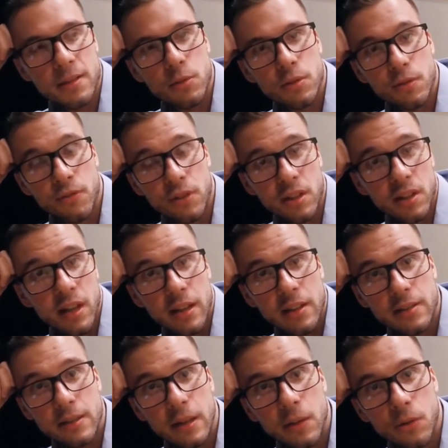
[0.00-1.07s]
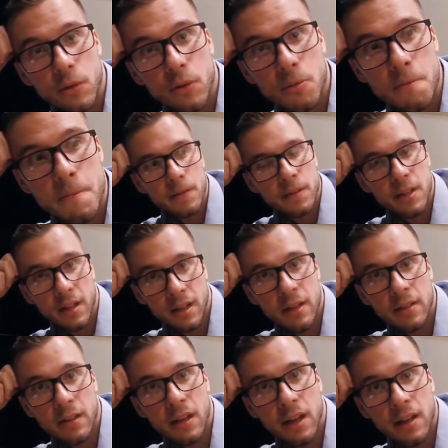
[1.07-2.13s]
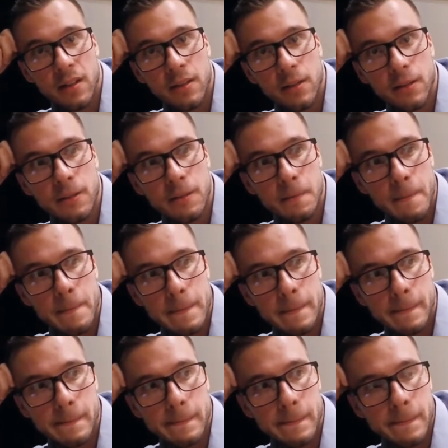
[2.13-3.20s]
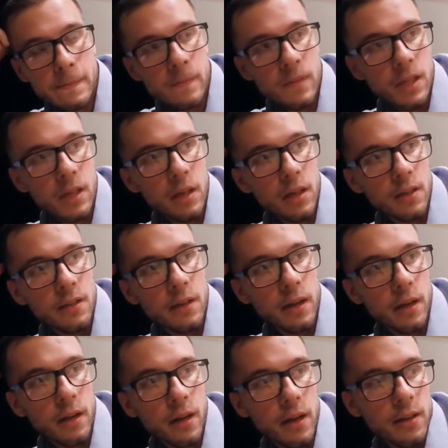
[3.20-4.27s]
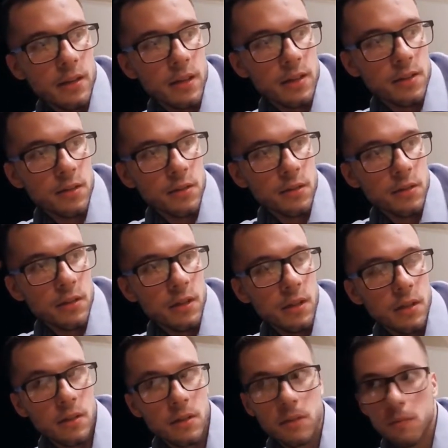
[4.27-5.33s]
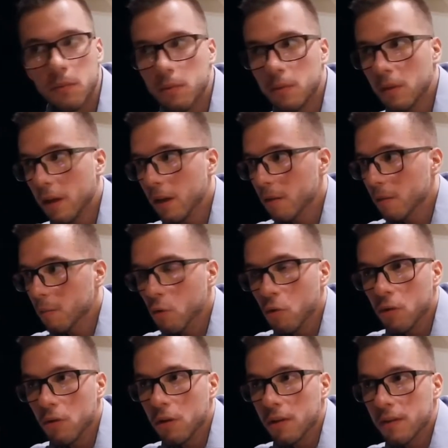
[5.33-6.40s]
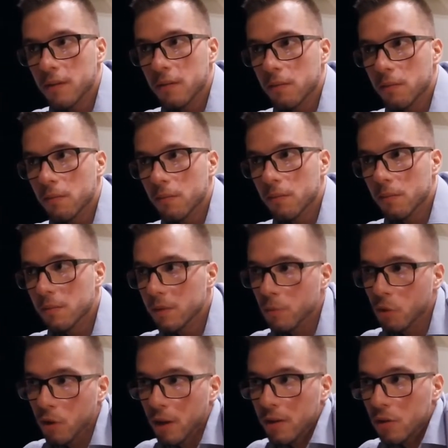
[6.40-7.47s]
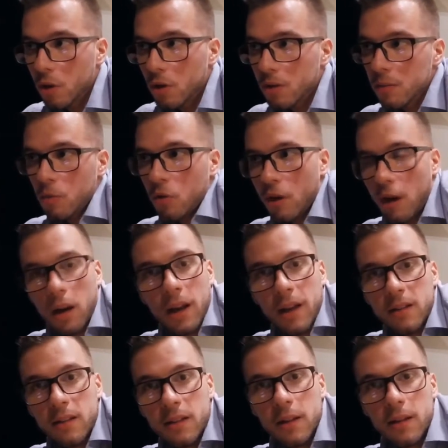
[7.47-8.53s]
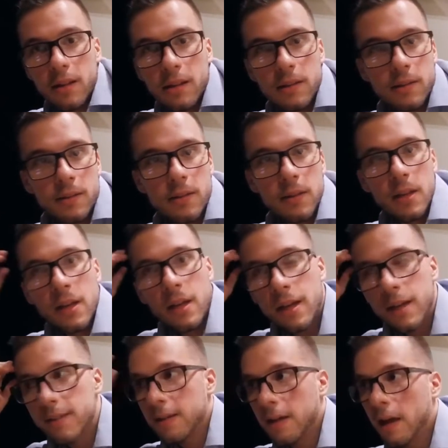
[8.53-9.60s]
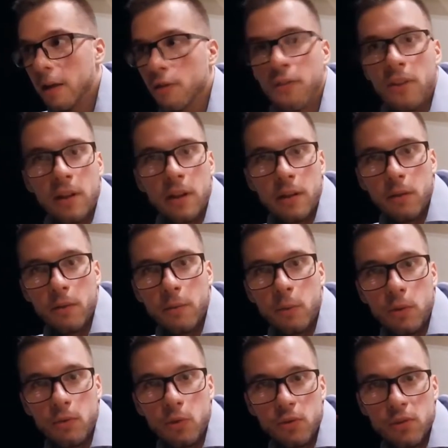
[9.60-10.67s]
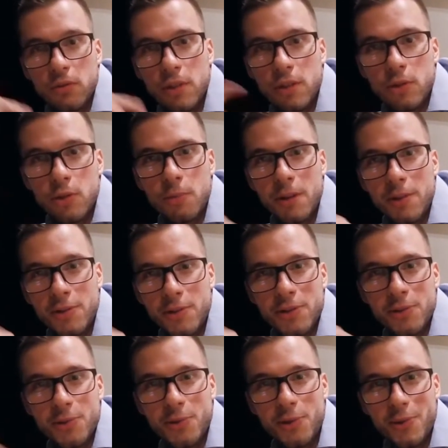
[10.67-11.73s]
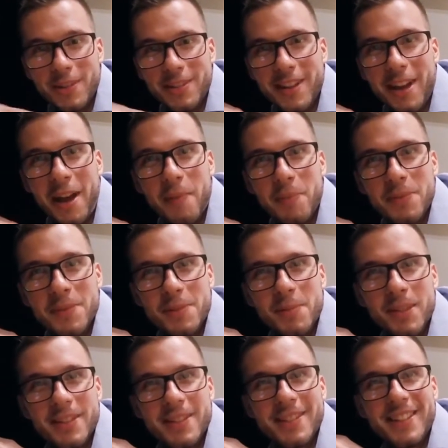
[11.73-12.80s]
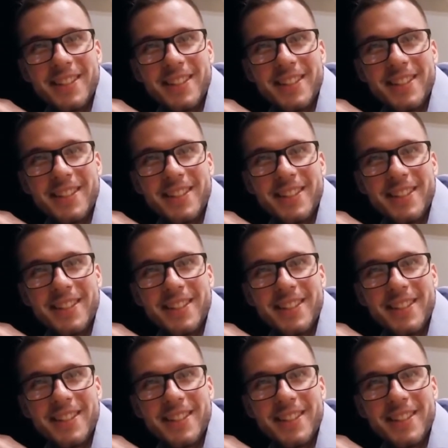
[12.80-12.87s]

he was afraid, I guess. I don't know. And then I kind of liked it, and uh, I, I started thinking more. And the more I thought, the more I liked the gig. And it's kind of like one of those arranged marriages, you know, it happens, but